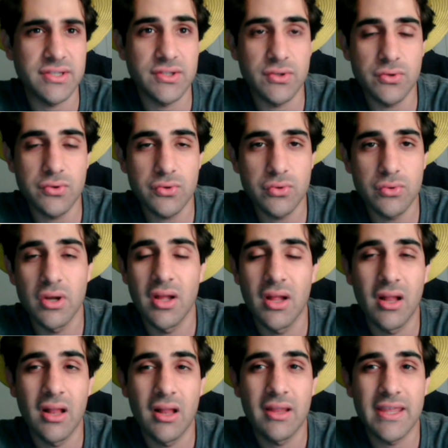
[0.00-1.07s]
too,
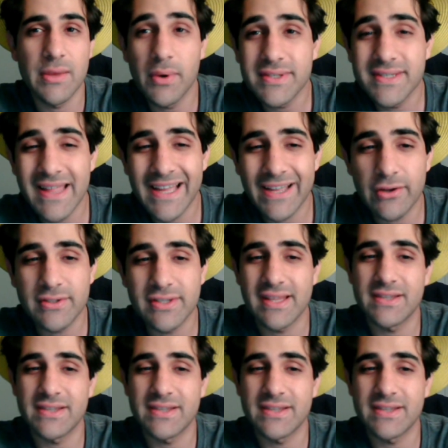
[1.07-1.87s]
he wasn't that good today.